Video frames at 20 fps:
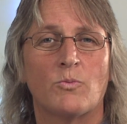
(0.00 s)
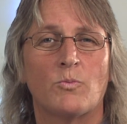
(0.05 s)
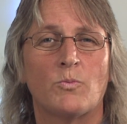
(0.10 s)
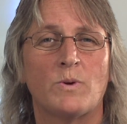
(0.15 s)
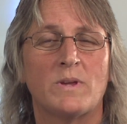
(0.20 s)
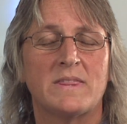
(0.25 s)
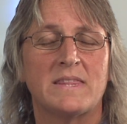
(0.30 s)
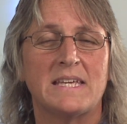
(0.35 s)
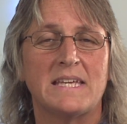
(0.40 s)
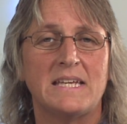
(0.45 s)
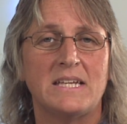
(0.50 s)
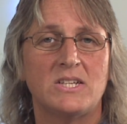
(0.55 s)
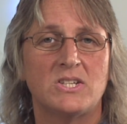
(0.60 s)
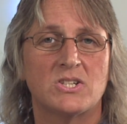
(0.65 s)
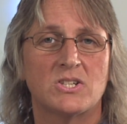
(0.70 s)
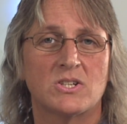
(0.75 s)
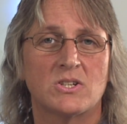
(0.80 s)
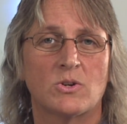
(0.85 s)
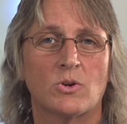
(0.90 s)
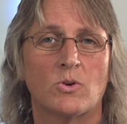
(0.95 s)
with
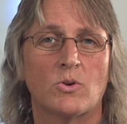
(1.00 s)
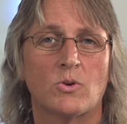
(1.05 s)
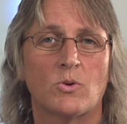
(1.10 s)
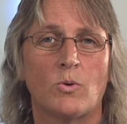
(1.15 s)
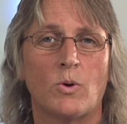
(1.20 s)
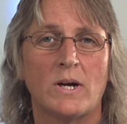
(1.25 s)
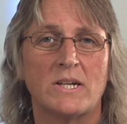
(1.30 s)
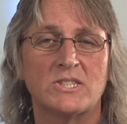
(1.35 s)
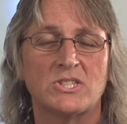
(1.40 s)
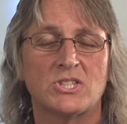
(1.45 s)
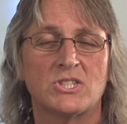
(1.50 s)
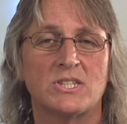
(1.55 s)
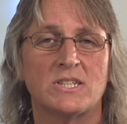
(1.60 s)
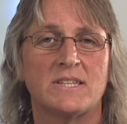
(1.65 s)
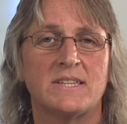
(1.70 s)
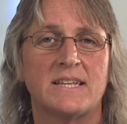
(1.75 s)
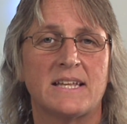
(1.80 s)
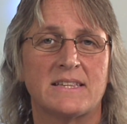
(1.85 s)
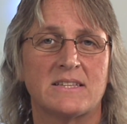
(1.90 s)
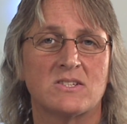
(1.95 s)
each
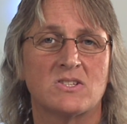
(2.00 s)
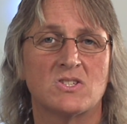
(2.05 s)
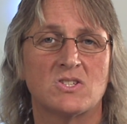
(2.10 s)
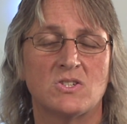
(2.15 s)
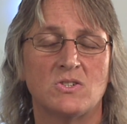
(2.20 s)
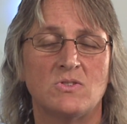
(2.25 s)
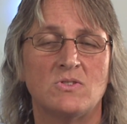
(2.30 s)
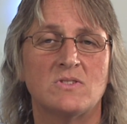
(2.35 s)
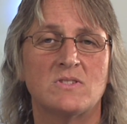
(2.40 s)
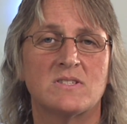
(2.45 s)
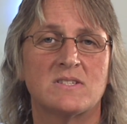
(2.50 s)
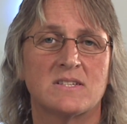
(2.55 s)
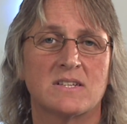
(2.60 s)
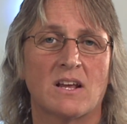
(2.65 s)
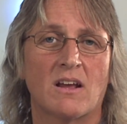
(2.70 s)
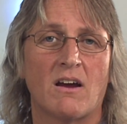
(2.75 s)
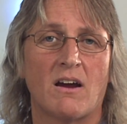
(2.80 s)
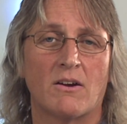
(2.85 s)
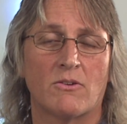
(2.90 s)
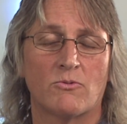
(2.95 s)
question that the students
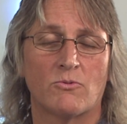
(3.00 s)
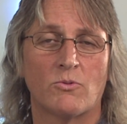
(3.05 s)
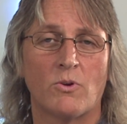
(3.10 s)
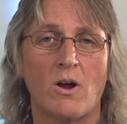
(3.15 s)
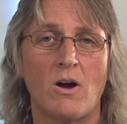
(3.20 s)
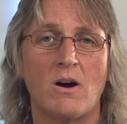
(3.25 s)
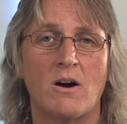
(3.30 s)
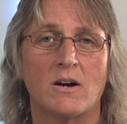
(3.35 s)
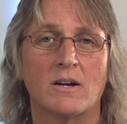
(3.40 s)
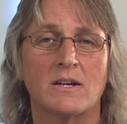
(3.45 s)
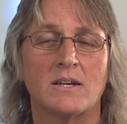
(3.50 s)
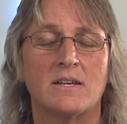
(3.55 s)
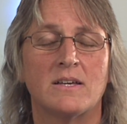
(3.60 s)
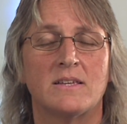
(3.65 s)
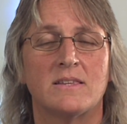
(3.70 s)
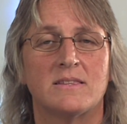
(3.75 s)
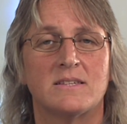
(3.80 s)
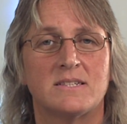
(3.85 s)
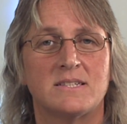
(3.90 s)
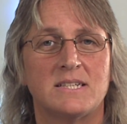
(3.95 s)
got wrong,
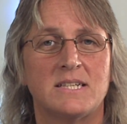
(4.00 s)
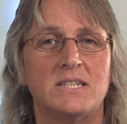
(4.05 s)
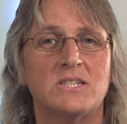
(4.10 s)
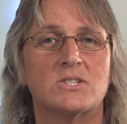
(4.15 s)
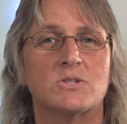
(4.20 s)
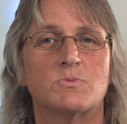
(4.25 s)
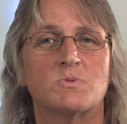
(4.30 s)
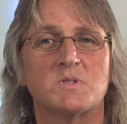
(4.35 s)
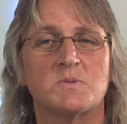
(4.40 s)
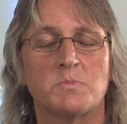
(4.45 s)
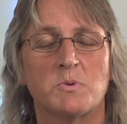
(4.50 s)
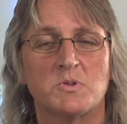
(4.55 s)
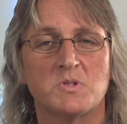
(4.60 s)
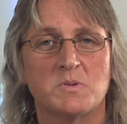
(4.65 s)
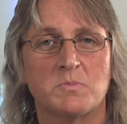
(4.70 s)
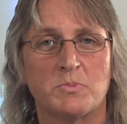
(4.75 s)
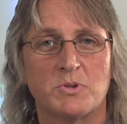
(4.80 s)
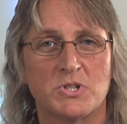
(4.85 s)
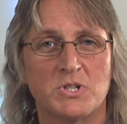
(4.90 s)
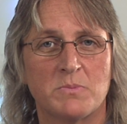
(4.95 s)
the teacher was supposed
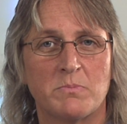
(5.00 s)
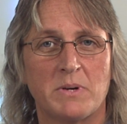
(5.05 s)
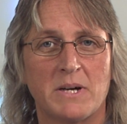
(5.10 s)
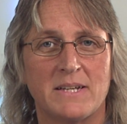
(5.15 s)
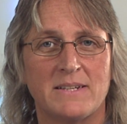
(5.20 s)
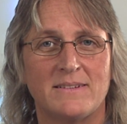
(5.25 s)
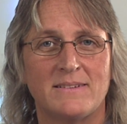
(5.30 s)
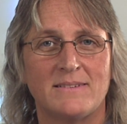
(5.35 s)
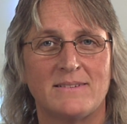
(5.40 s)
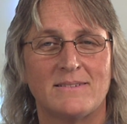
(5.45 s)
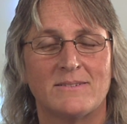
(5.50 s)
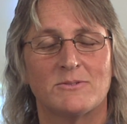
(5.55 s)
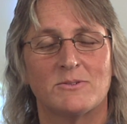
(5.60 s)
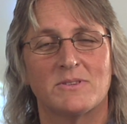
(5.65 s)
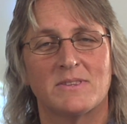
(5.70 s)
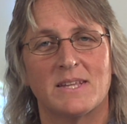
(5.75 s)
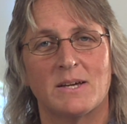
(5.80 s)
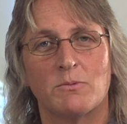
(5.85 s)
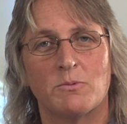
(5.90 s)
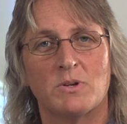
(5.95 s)
to push a button
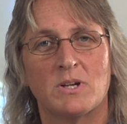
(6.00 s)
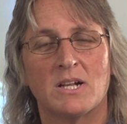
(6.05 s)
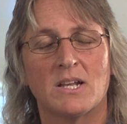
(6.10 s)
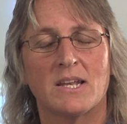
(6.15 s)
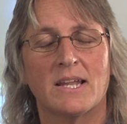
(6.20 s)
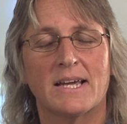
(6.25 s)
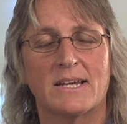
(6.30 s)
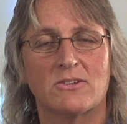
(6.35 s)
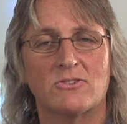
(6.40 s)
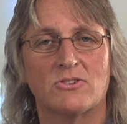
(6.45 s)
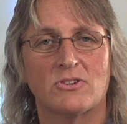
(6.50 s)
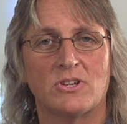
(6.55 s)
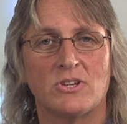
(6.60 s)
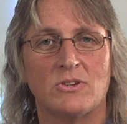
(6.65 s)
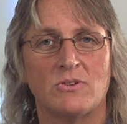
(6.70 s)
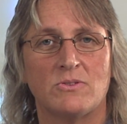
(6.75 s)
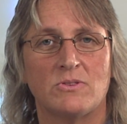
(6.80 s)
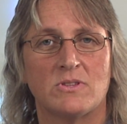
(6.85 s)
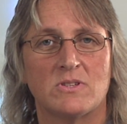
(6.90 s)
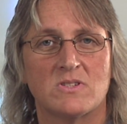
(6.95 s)
that would
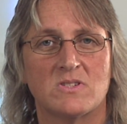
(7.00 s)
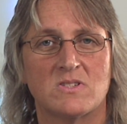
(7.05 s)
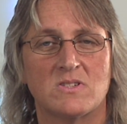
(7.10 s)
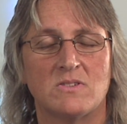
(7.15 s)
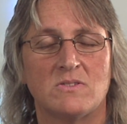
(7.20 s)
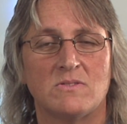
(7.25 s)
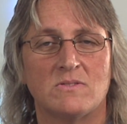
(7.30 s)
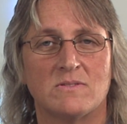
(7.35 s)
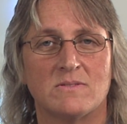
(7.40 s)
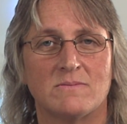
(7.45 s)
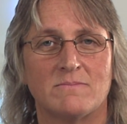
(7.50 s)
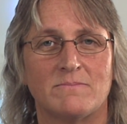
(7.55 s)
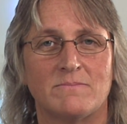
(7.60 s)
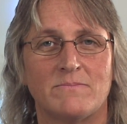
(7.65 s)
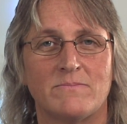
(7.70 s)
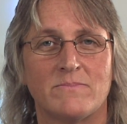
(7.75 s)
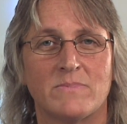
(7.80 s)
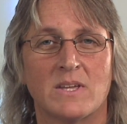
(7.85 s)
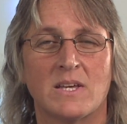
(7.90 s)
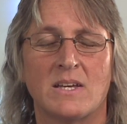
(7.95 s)
electrocute the student.
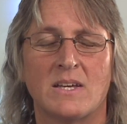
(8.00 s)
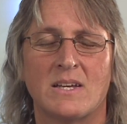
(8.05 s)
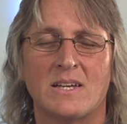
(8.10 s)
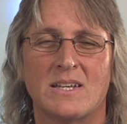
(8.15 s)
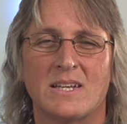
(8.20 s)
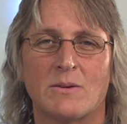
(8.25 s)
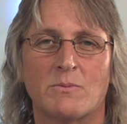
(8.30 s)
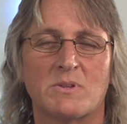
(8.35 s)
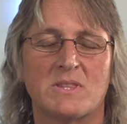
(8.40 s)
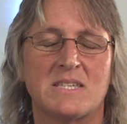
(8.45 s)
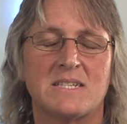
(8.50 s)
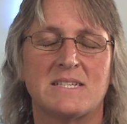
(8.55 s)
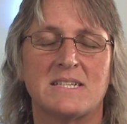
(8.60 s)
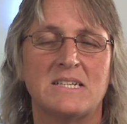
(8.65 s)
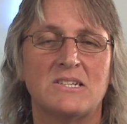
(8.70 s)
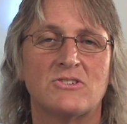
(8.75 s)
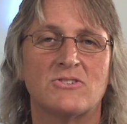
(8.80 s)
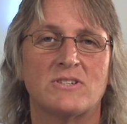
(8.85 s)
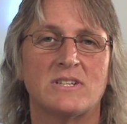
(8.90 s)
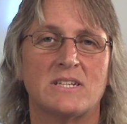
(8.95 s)
Now what the
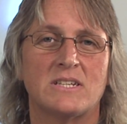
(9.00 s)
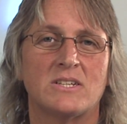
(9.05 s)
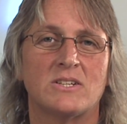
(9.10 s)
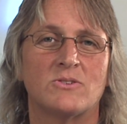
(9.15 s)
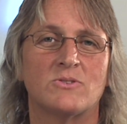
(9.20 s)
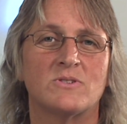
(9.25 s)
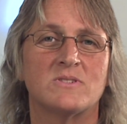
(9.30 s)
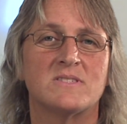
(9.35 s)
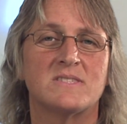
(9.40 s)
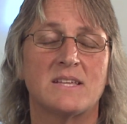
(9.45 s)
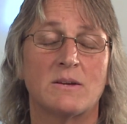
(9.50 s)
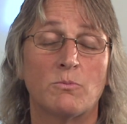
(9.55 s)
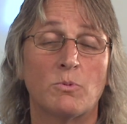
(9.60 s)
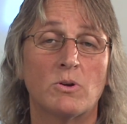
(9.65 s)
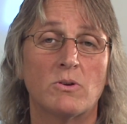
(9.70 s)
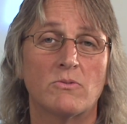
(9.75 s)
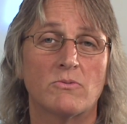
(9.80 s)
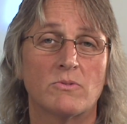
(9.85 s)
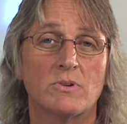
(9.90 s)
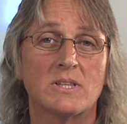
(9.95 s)
teacher didn't know is they
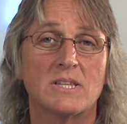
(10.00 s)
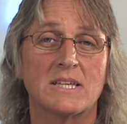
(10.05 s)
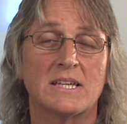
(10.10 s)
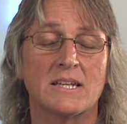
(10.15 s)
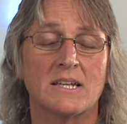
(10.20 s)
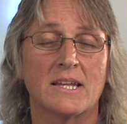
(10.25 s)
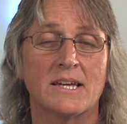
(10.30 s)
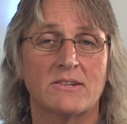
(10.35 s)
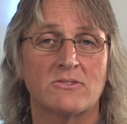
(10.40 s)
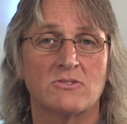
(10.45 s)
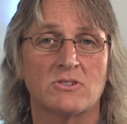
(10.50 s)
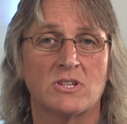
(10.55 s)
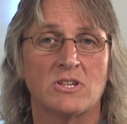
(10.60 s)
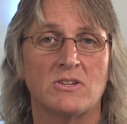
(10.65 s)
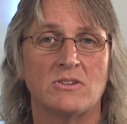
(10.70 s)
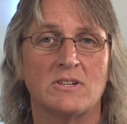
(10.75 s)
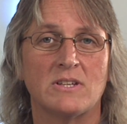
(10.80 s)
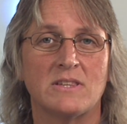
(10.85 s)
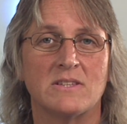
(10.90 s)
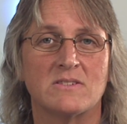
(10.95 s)
weren't really
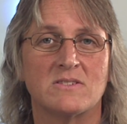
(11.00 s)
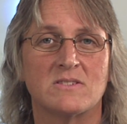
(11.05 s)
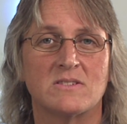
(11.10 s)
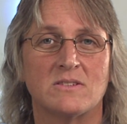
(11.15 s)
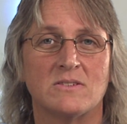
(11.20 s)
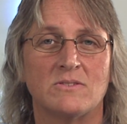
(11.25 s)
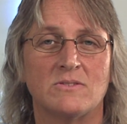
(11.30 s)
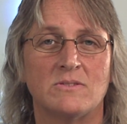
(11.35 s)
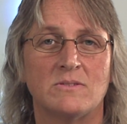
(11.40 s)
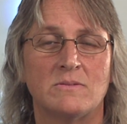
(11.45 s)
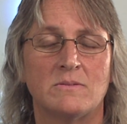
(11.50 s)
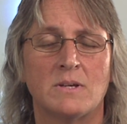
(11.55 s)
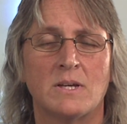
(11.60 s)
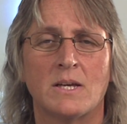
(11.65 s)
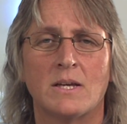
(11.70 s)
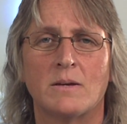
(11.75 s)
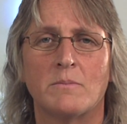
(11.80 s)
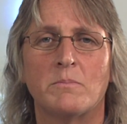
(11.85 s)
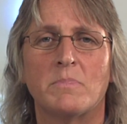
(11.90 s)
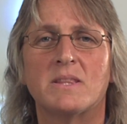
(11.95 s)
electrocuting the student,
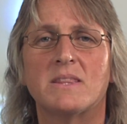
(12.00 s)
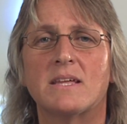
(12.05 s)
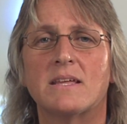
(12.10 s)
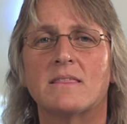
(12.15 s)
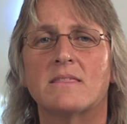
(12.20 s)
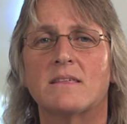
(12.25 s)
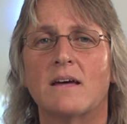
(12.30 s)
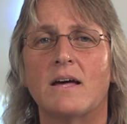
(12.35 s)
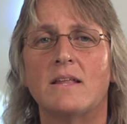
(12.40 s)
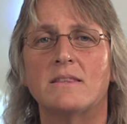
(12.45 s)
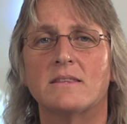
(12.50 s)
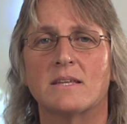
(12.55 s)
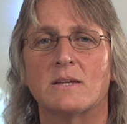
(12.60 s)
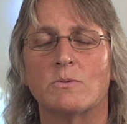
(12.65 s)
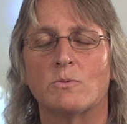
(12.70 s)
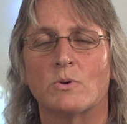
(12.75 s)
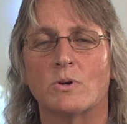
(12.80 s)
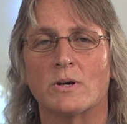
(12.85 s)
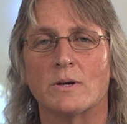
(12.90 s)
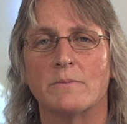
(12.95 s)
but they thought they
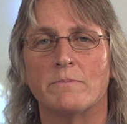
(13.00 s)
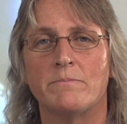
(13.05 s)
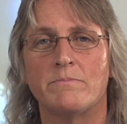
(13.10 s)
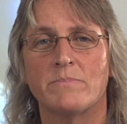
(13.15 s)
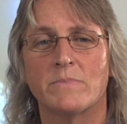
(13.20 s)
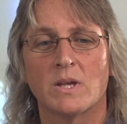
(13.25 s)
were.